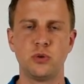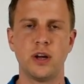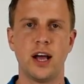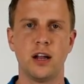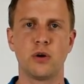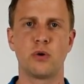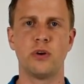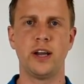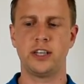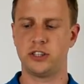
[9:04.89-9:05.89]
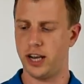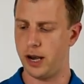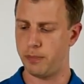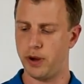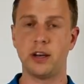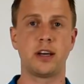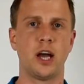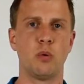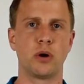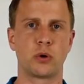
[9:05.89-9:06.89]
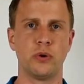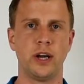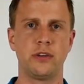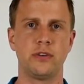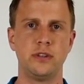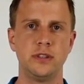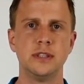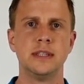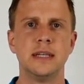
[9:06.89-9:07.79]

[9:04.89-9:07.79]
to the ELRO Connects app and the K1 connector.